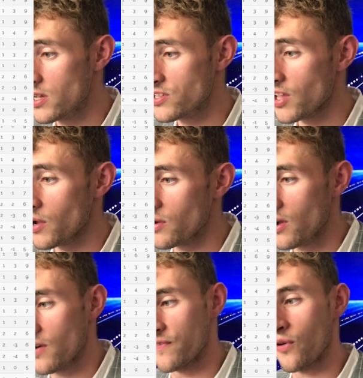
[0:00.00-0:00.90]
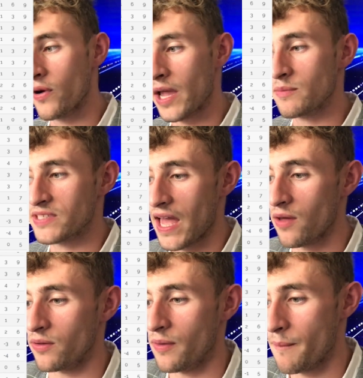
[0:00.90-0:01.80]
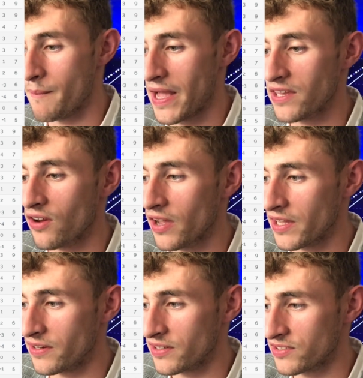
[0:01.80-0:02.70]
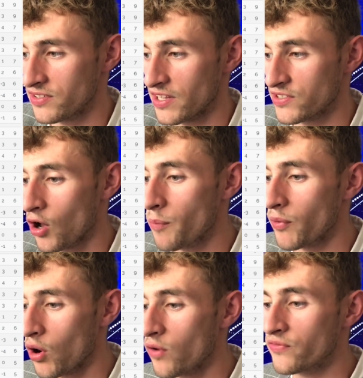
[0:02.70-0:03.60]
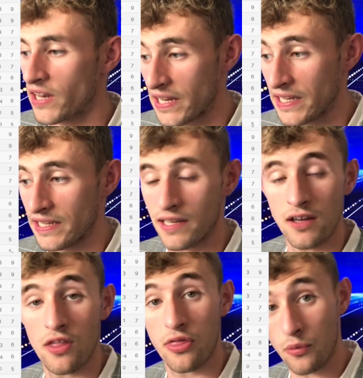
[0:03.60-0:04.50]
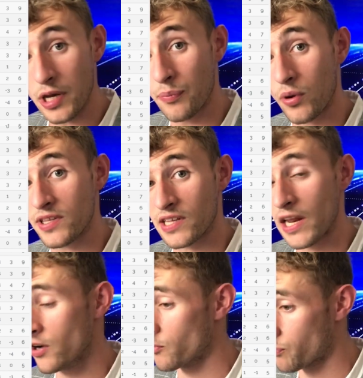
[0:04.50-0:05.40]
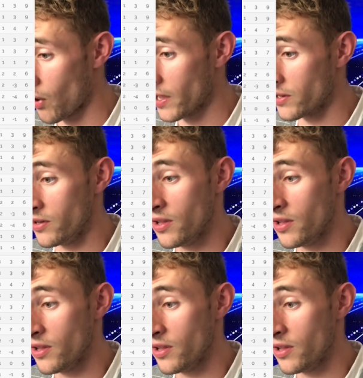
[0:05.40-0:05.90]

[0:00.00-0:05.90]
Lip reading: So, 4 games down, Man United sit top of the league. 3 points clear of Brighton.